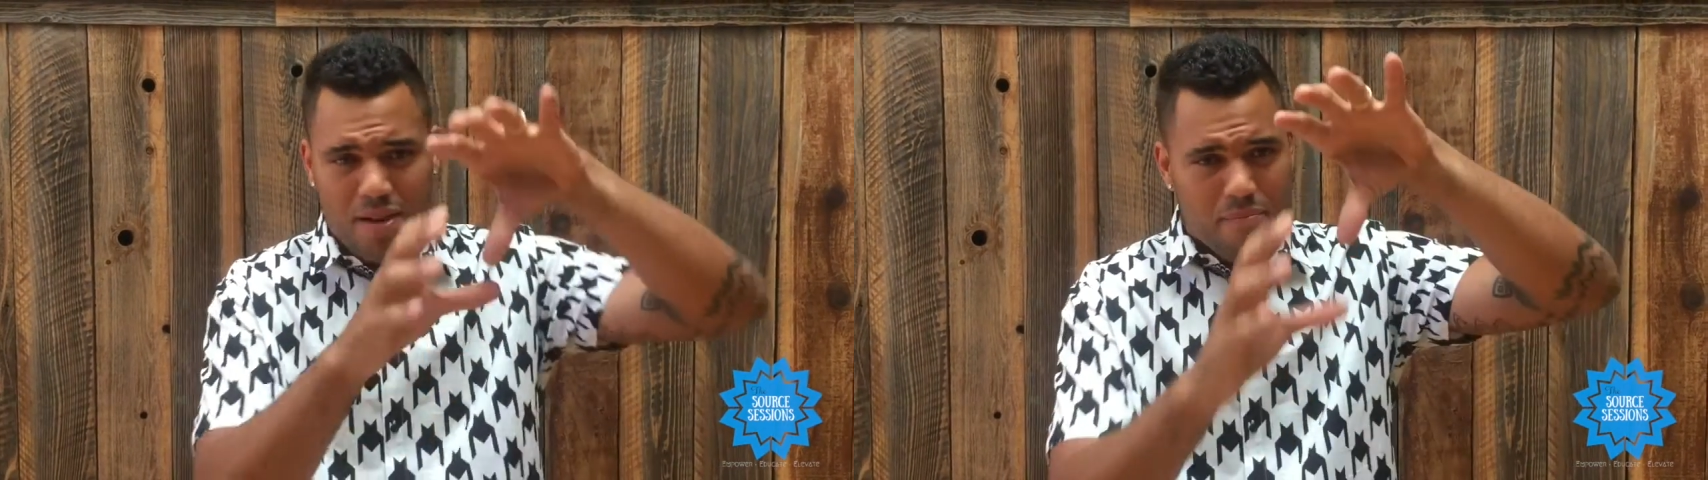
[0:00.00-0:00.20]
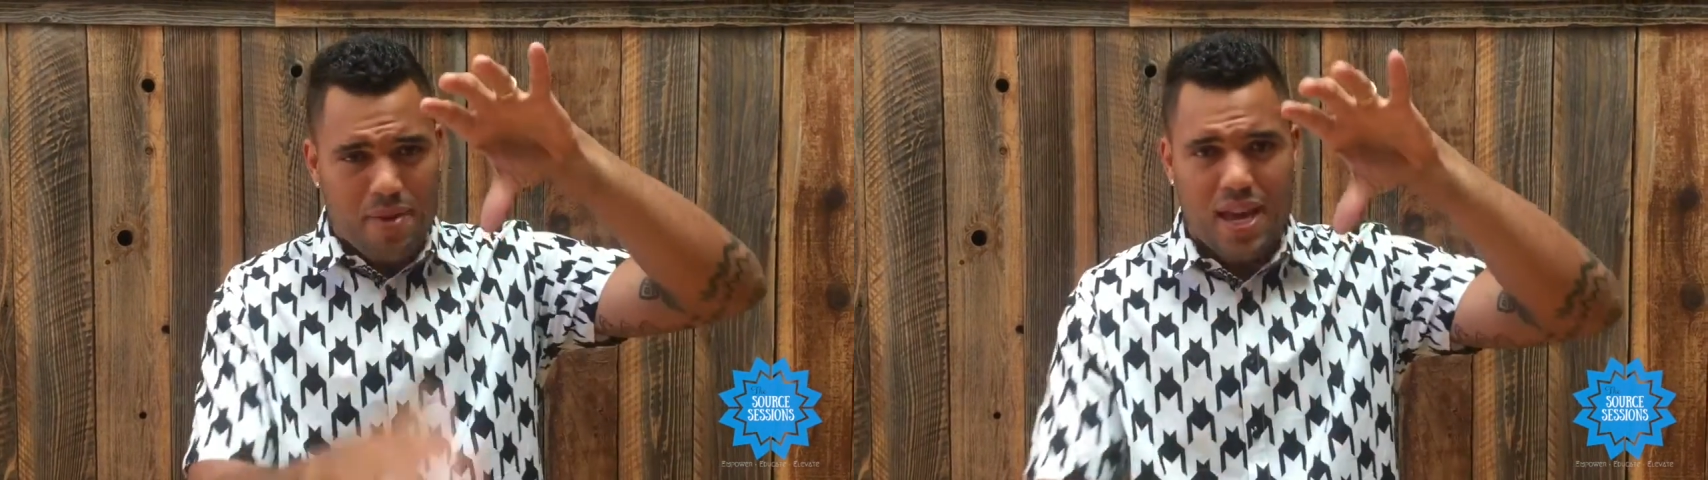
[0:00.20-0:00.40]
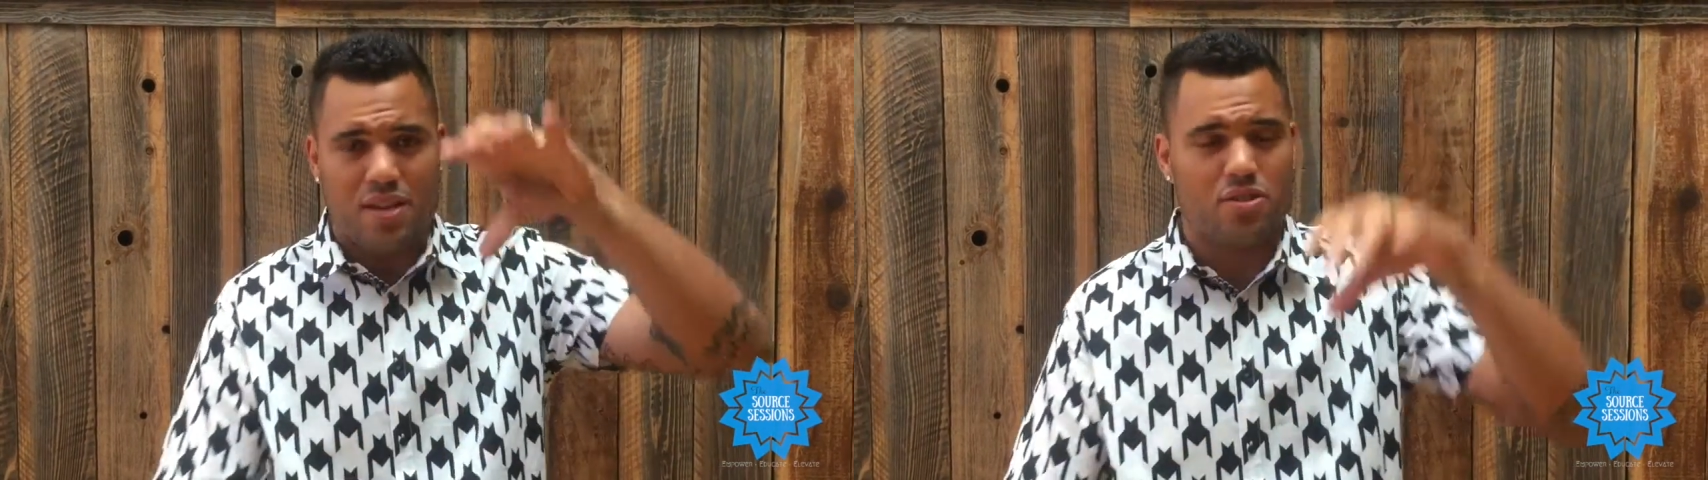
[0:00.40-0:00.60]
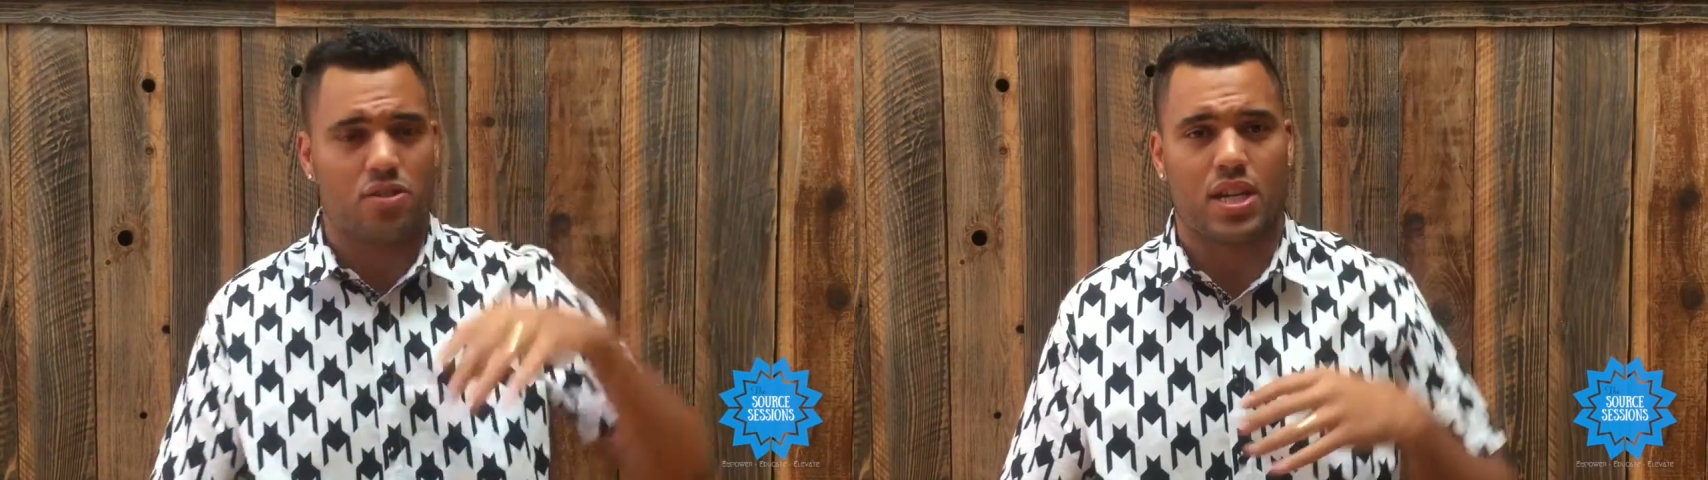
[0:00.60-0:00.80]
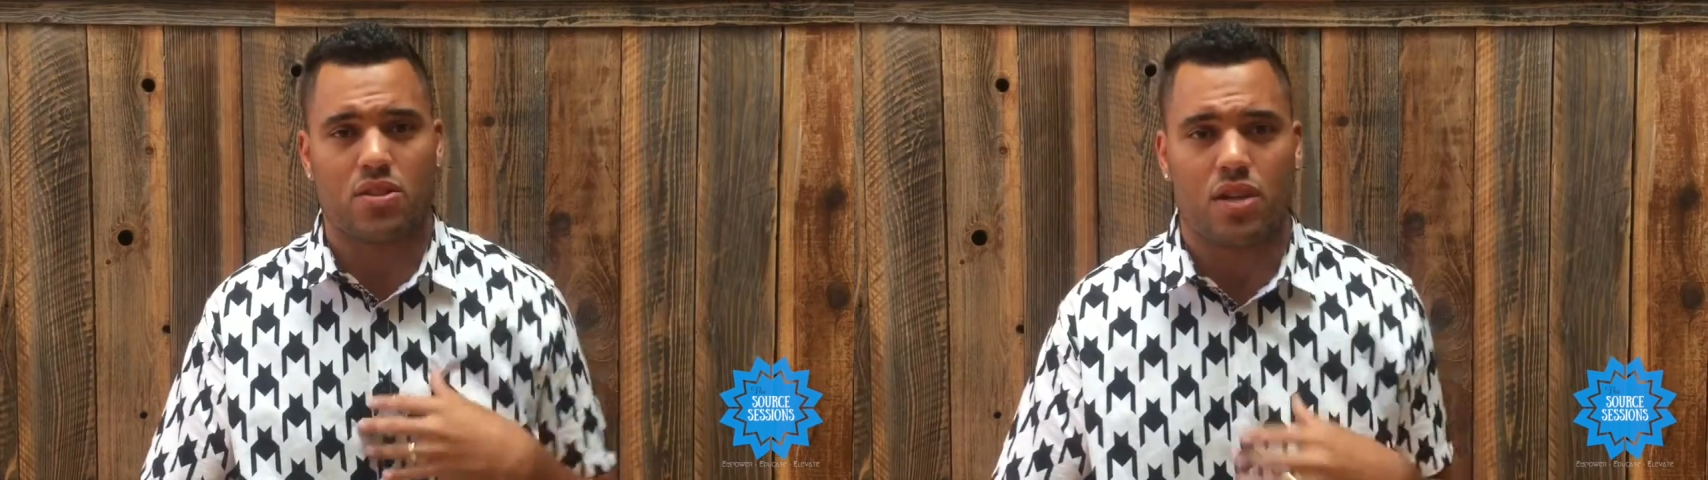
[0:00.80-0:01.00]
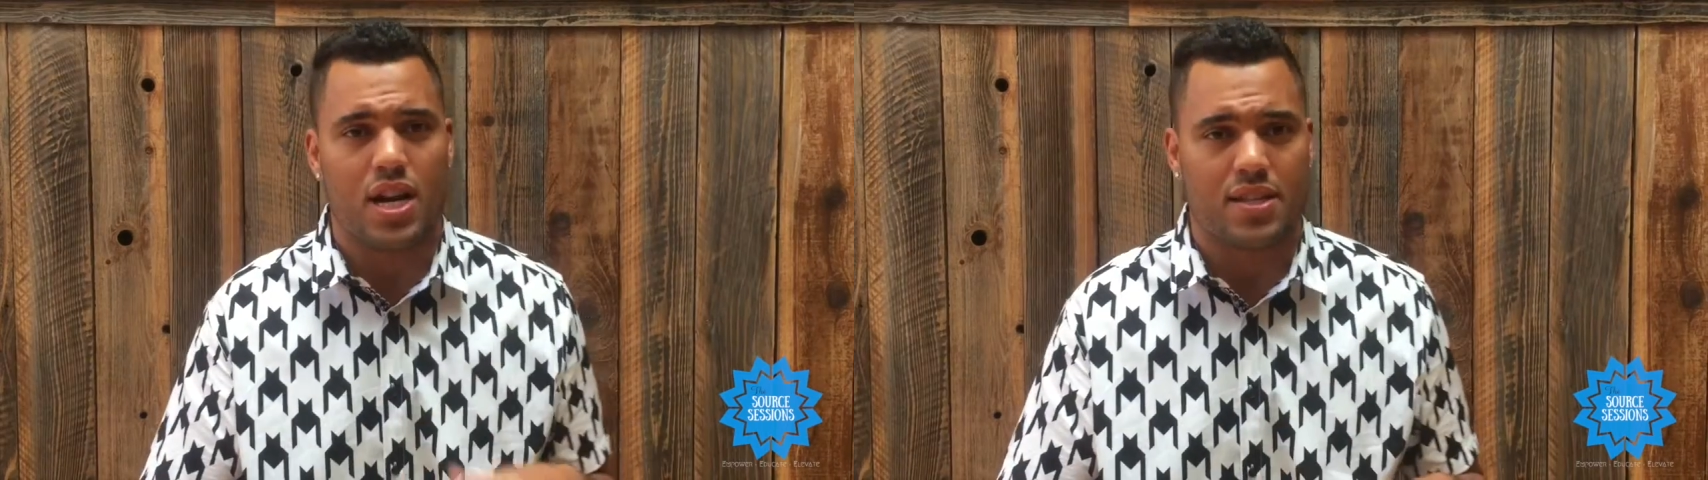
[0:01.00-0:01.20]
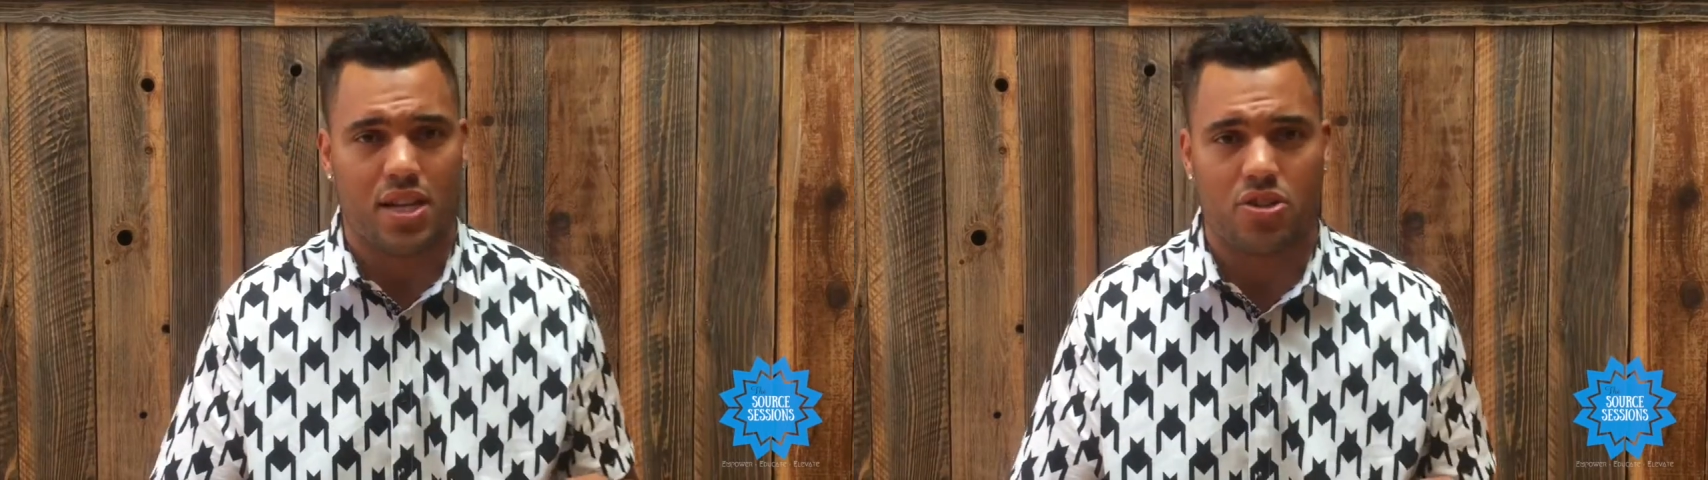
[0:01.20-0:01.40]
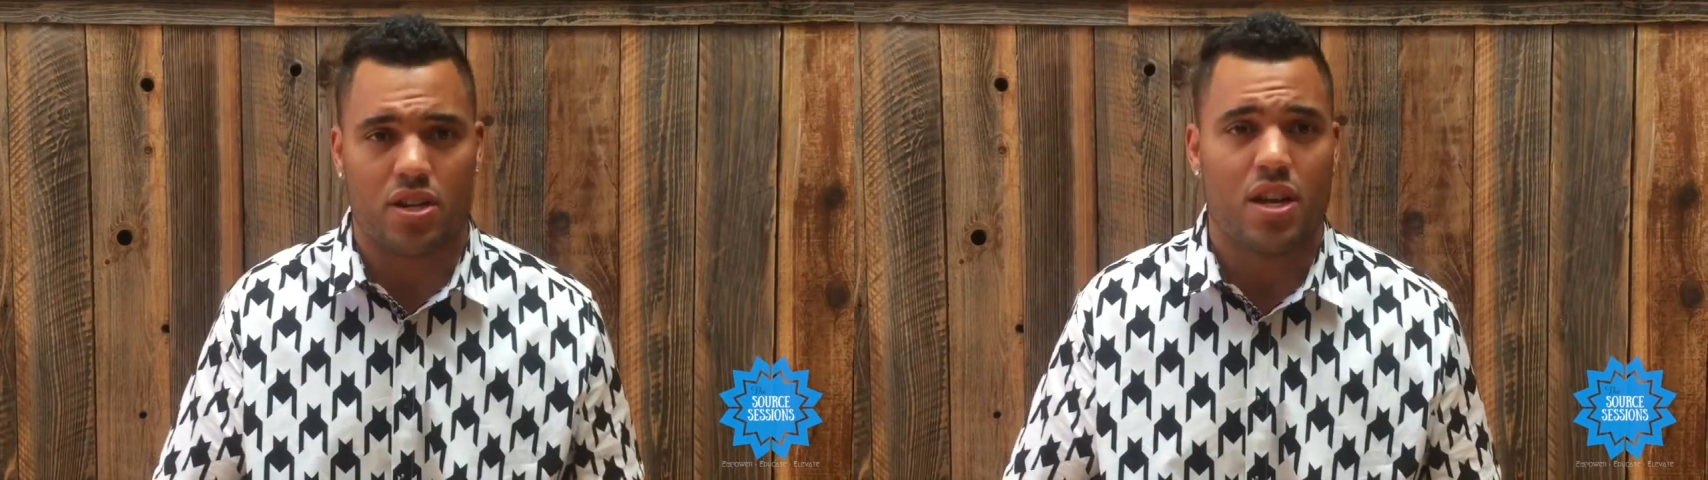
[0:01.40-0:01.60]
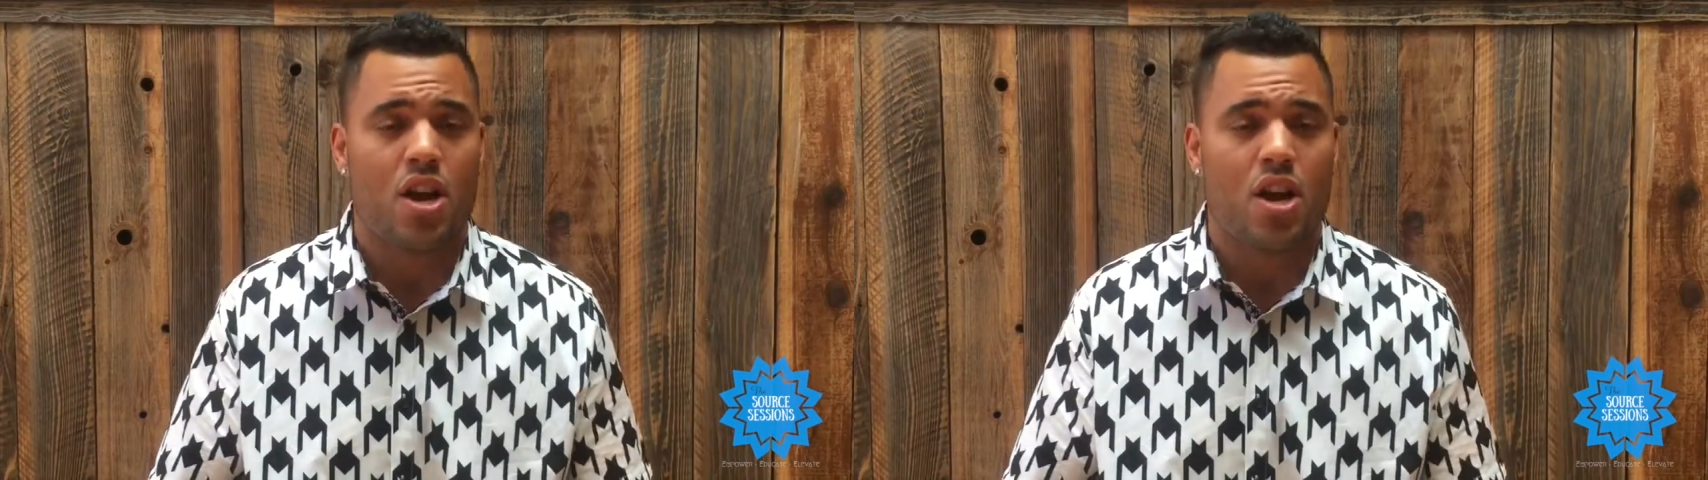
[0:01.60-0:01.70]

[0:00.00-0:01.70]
man, this looks like there's a lot of tension.